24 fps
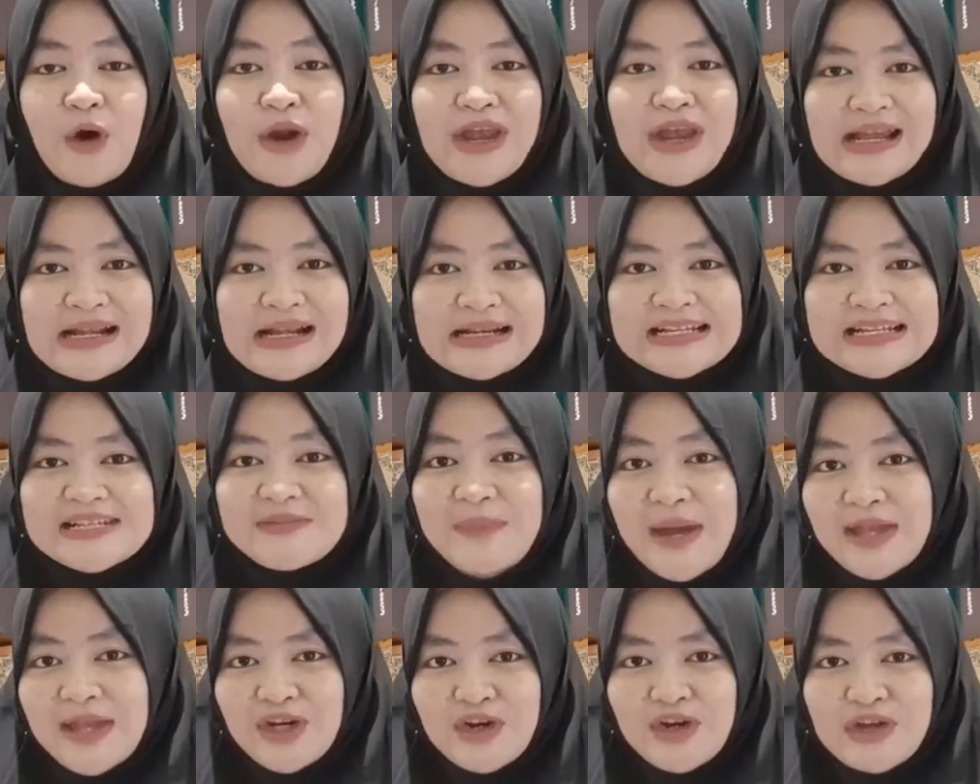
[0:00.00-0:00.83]
English
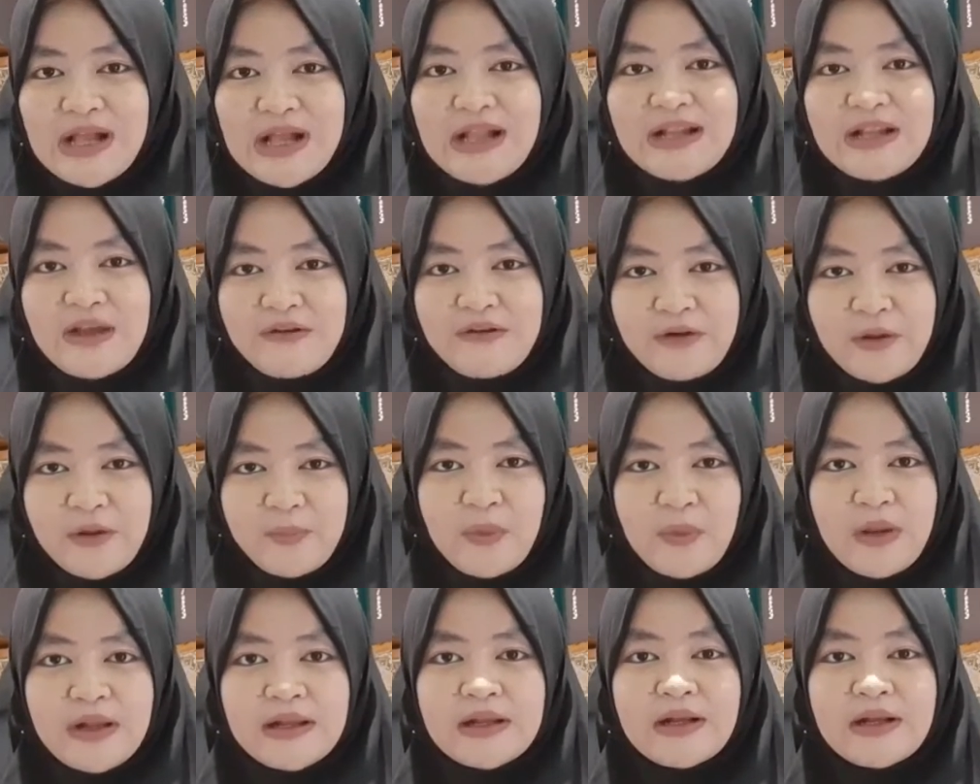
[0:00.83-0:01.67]
Material
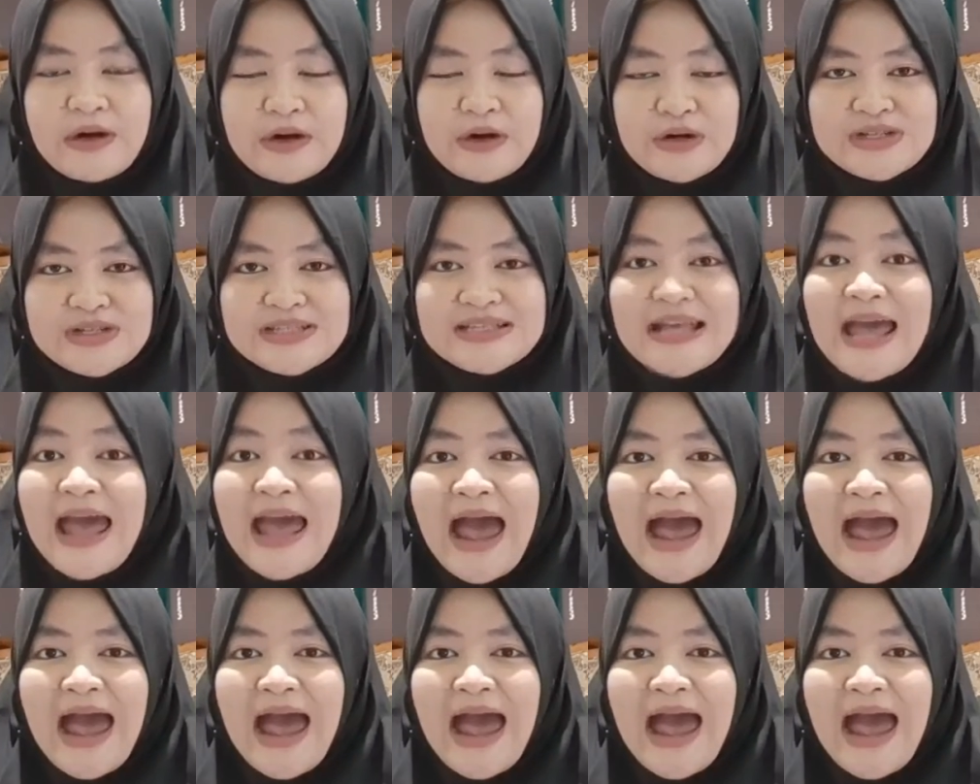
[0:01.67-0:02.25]
Development course,